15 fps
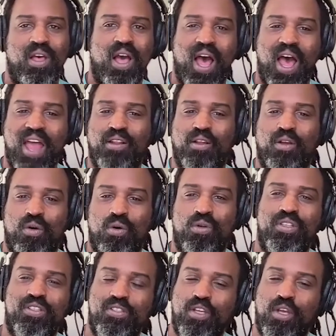hot and
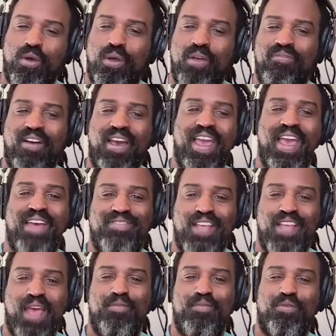cold. And so if I have
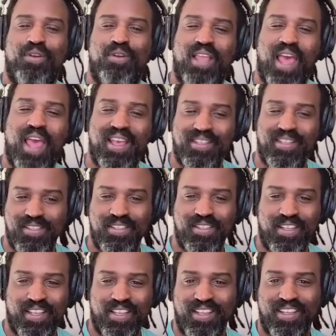time to relax
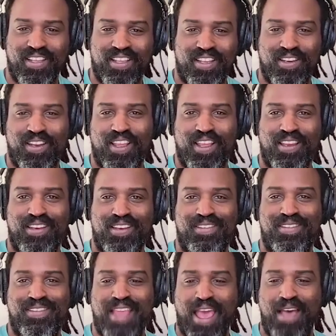and
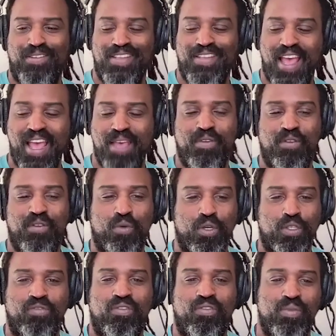downtime, it
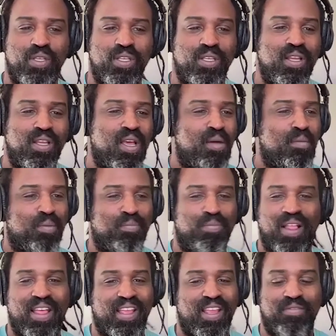works for me. But
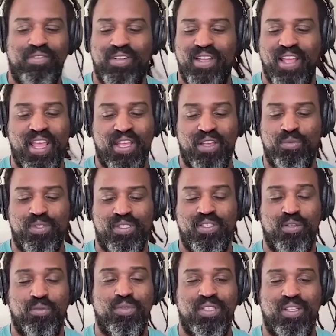playing every day, it was
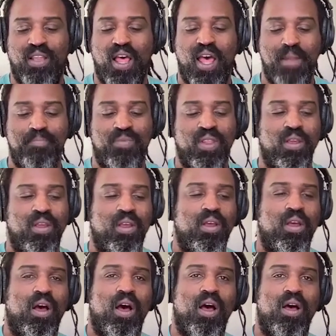a lot.
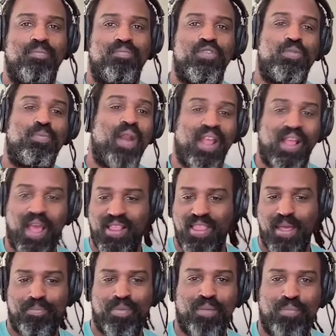But I got
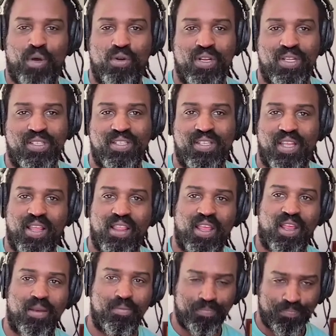that big bonus, and
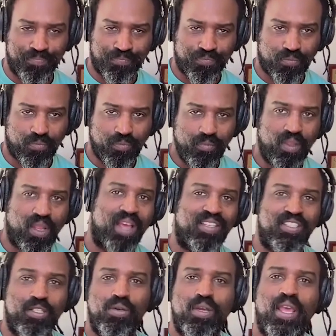then I
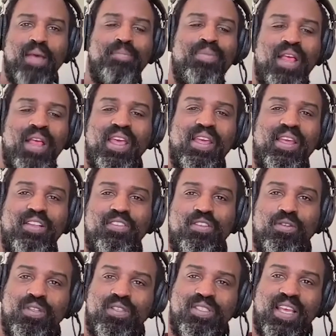still kept playing. And so
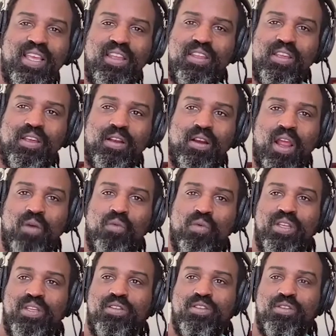the second year I
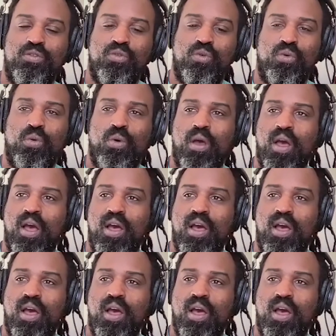went to